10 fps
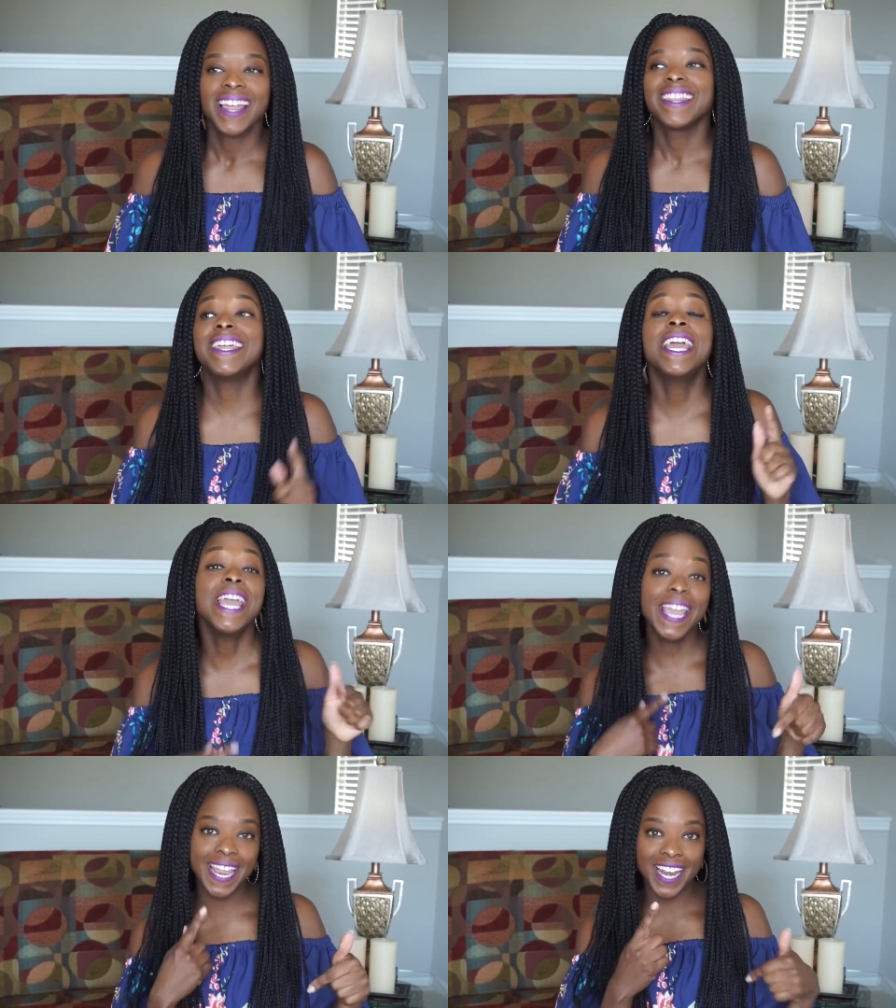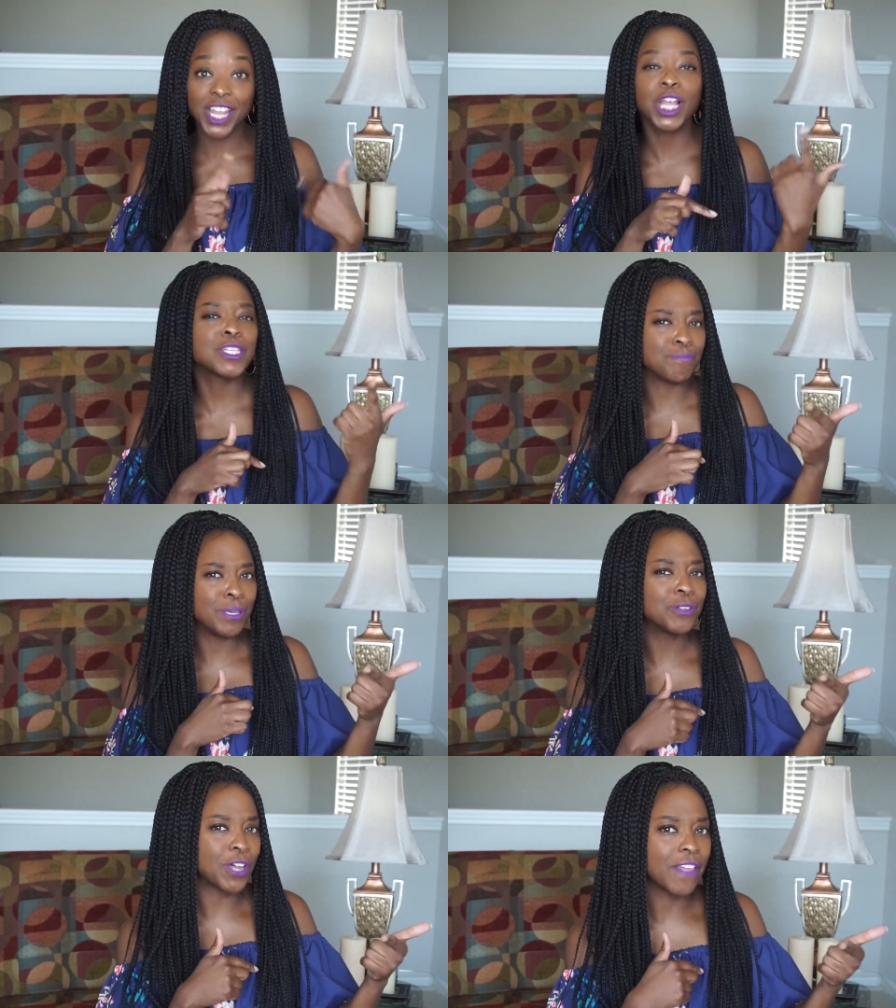Then let's
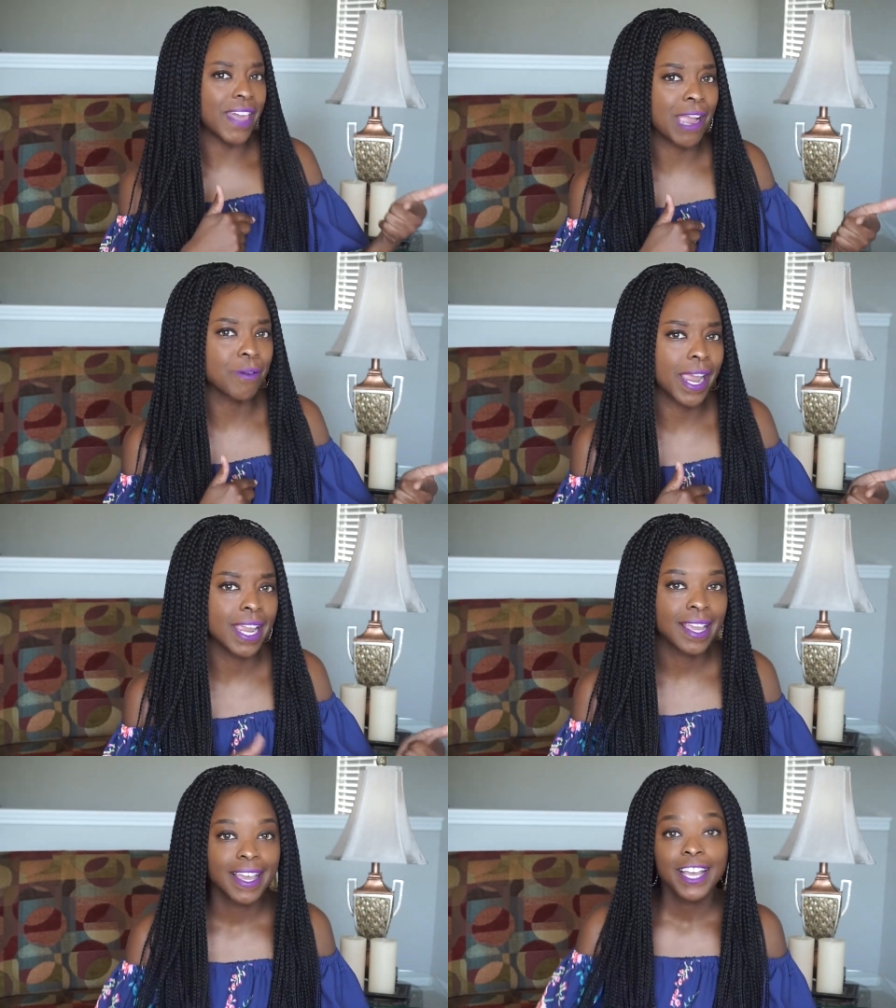build on that, right?